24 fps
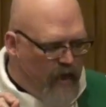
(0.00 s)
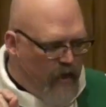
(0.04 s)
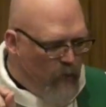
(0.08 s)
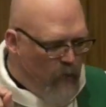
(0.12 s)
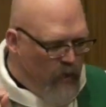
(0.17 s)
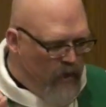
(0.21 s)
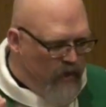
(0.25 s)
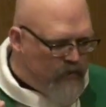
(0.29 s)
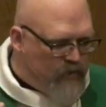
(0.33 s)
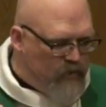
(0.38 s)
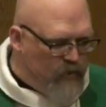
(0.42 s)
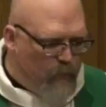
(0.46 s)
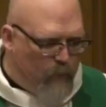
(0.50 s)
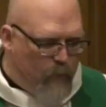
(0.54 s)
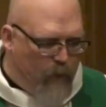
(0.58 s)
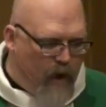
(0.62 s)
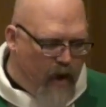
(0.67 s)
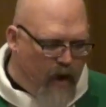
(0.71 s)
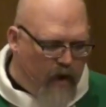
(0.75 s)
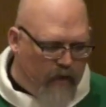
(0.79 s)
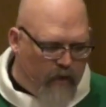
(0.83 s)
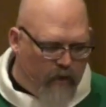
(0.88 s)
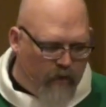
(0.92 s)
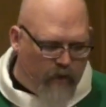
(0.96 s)
I want you to
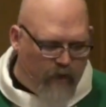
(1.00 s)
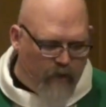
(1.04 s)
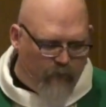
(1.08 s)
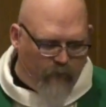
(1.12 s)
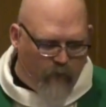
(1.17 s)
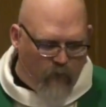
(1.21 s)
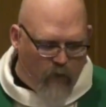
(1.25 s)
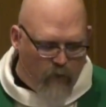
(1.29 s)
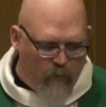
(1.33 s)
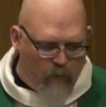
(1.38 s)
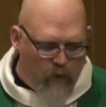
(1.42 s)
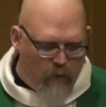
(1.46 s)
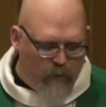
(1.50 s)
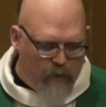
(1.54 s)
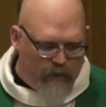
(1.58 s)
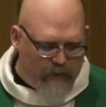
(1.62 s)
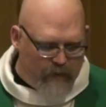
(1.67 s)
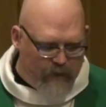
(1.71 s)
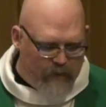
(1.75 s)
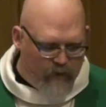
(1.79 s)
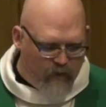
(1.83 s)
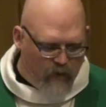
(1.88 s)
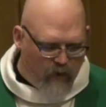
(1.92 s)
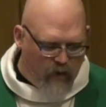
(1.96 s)
ponder it for a
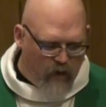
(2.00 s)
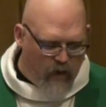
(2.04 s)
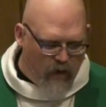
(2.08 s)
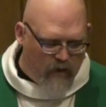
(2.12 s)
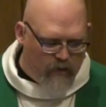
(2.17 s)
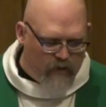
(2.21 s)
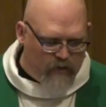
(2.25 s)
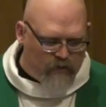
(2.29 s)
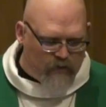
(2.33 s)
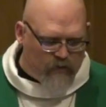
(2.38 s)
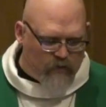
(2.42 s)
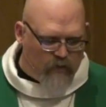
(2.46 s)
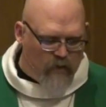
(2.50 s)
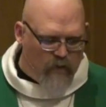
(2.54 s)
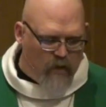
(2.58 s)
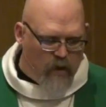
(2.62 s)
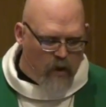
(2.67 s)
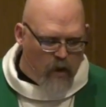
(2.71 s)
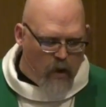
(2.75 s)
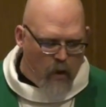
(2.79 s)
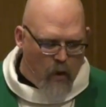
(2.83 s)
moment in your hearts.